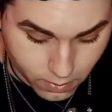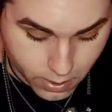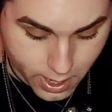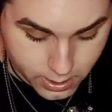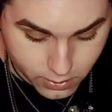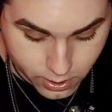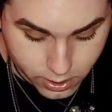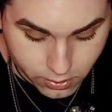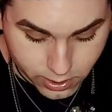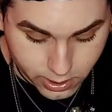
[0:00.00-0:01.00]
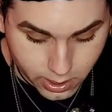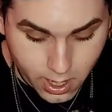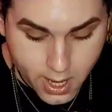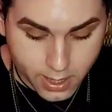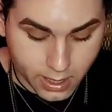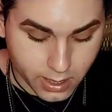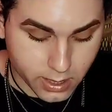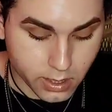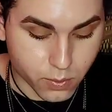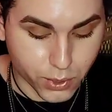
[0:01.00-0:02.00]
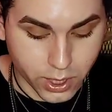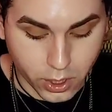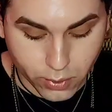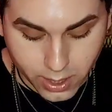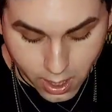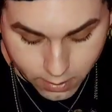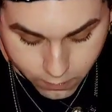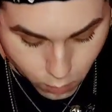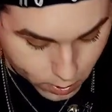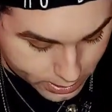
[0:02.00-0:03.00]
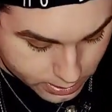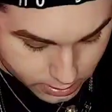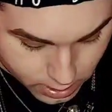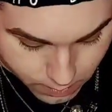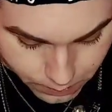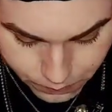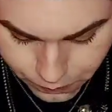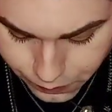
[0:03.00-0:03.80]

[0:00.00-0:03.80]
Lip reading: Okay, so I do see that this is bringing you a lot of wisdom.